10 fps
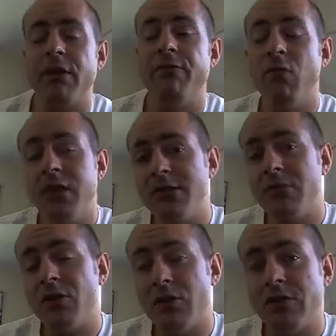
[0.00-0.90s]
If you wanted to
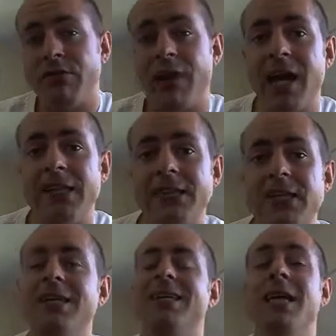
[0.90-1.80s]
lose fat,
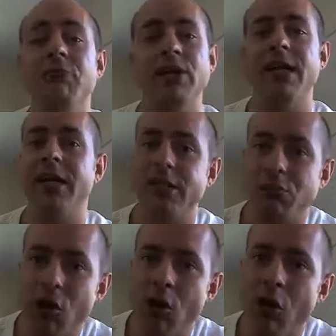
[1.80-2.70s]
keep reading this
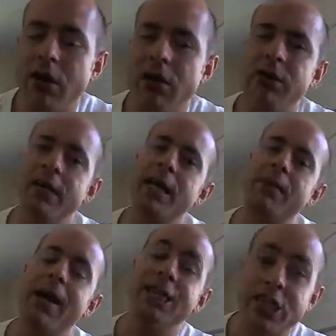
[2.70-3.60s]
blog,
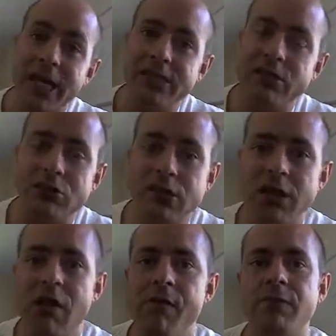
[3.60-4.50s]
keep educating
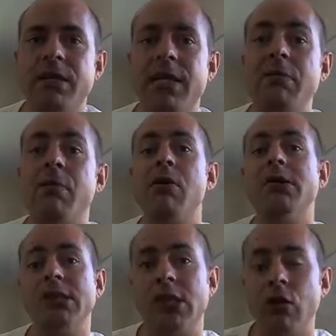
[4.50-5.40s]
yourself, keep
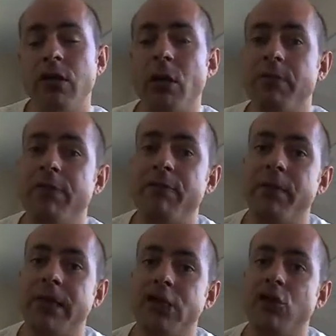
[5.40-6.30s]
soaking up
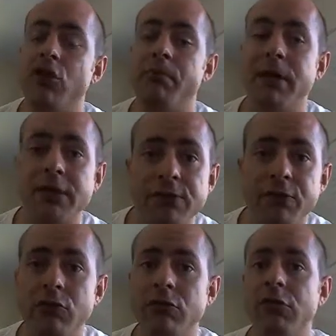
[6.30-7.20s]
information on the best
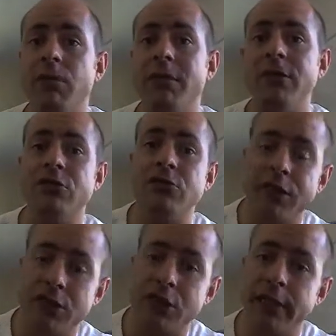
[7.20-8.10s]
foods, the best
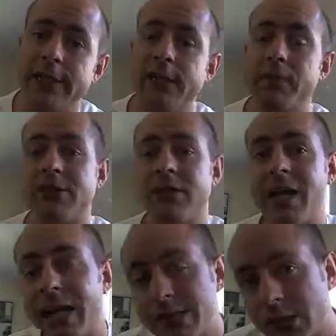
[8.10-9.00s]
strategies, the best
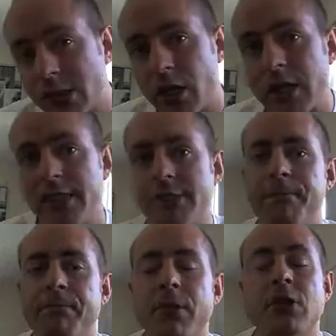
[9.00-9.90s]
exercise
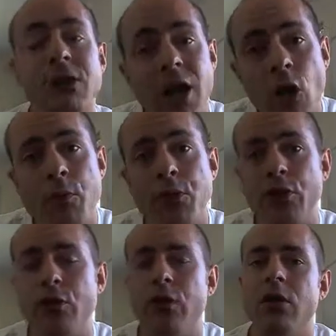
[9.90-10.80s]
to help
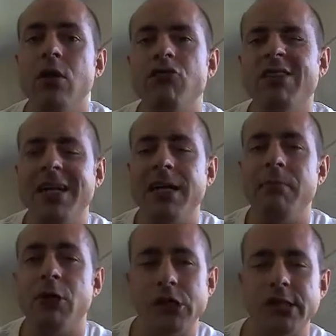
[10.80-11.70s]
you really
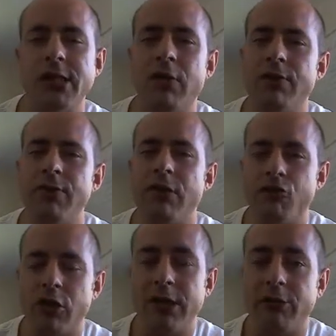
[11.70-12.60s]
push yourself in the
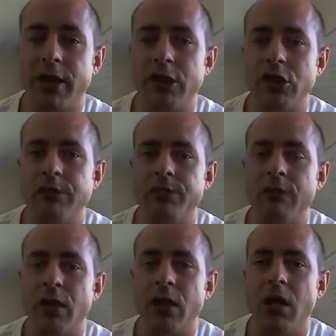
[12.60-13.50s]
right direction,
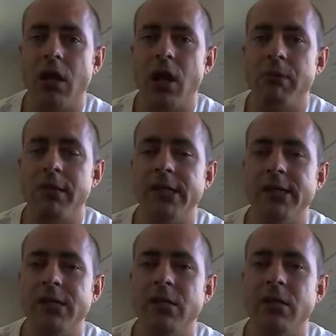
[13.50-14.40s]

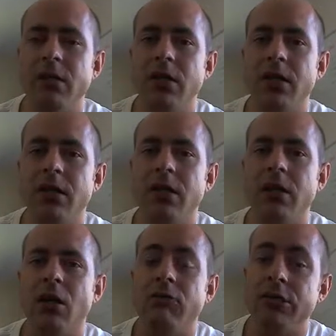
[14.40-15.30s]
because
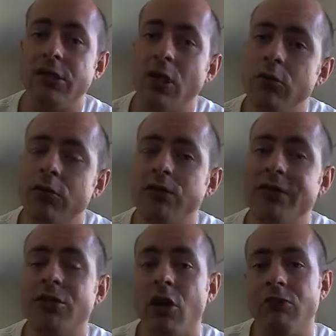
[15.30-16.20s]
our results are
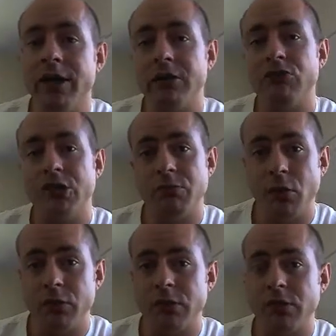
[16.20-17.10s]
in direct
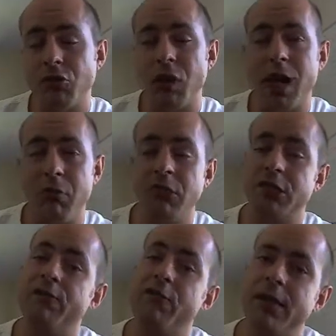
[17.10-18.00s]
response to how much
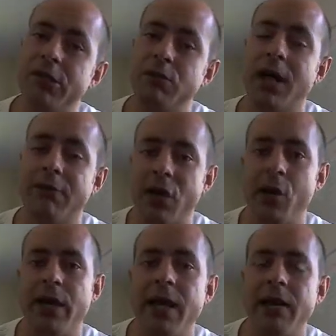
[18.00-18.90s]
information we have
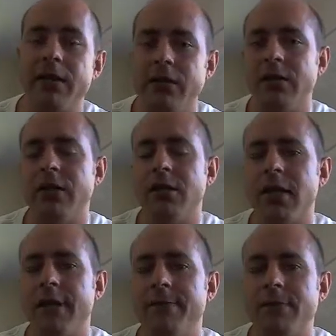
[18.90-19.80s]
going in.
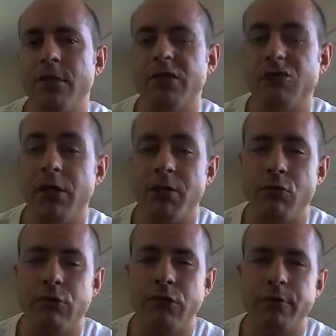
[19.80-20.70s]
Okay, that's really
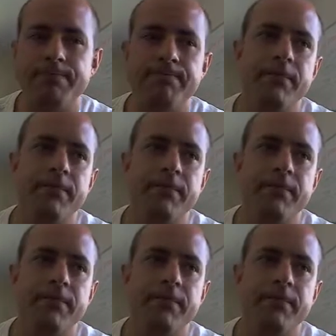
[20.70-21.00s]
important.